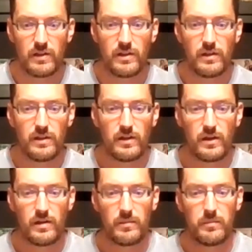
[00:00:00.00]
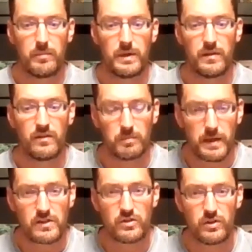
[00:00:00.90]
But it's
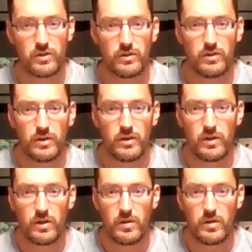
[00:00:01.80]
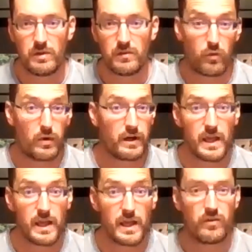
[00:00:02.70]
special because of where it
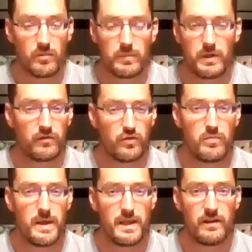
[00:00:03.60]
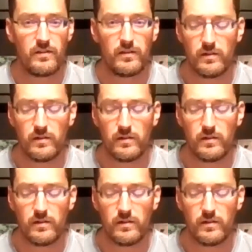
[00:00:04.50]
came from, because of who made it.